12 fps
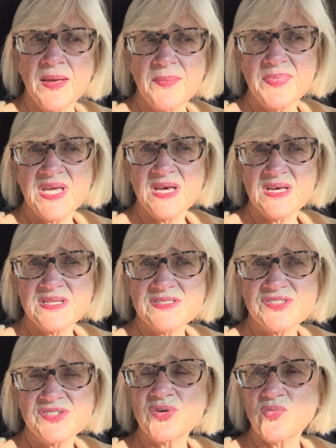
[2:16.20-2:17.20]

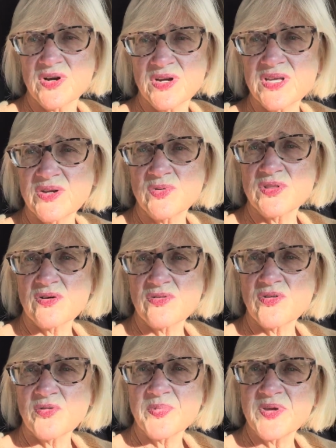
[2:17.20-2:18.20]
because you're working with
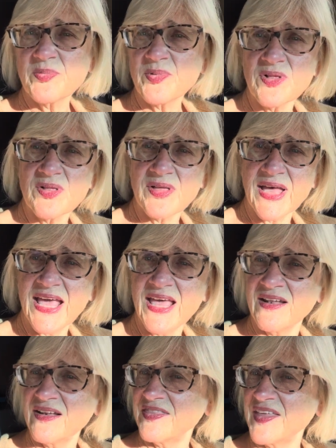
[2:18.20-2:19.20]
local people
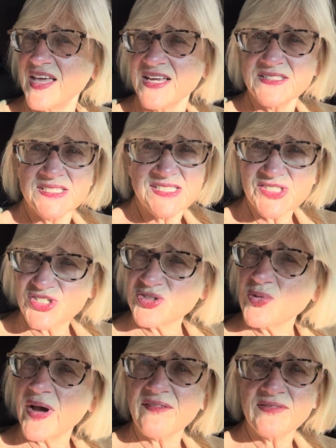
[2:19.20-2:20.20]
and they teach
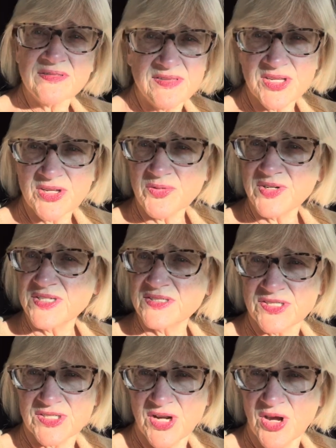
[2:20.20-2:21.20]
you everything you need
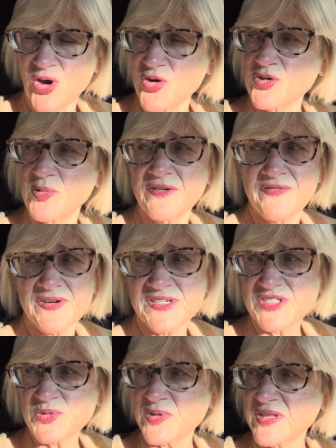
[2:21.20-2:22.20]
to know. You make
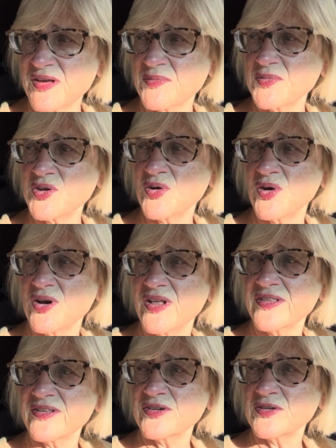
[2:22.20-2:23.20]
friends with them, you go to
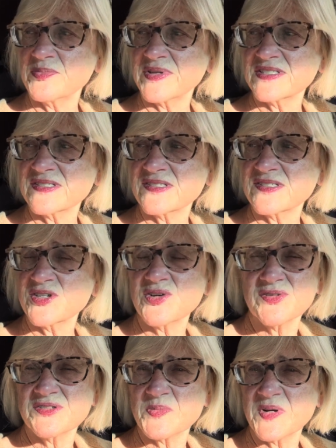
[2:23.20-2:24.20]
all the good places. You
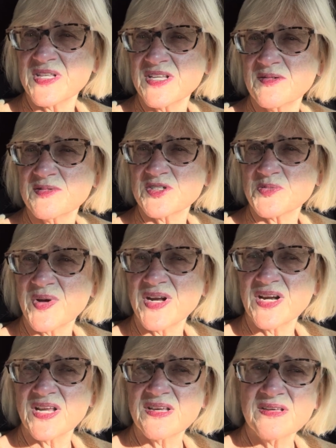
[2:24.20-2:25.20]
don't spend that much
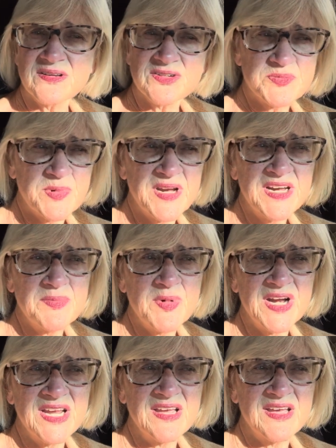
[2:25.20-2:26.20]
money. You're spending
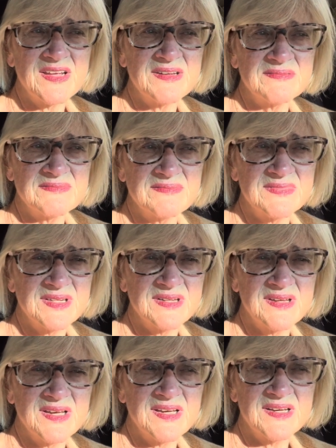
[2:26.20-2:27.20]
money on
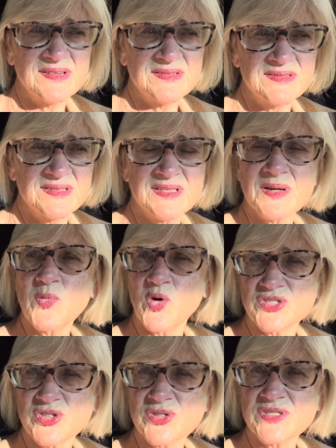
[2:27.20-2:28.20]
uh, the
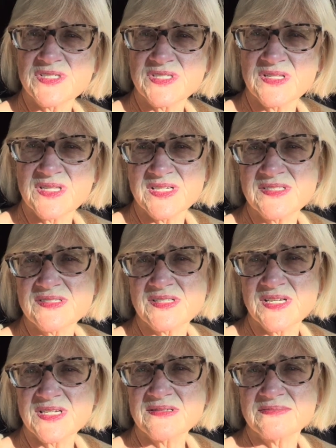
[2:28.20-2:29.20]
more touristy things
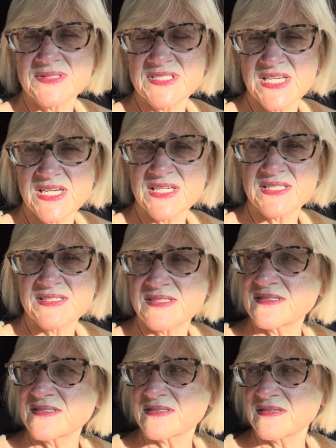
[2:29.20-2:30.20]
like
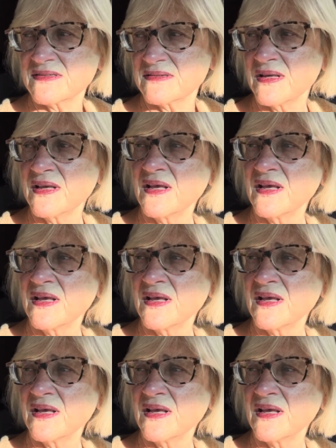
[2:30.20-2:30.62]
taxis and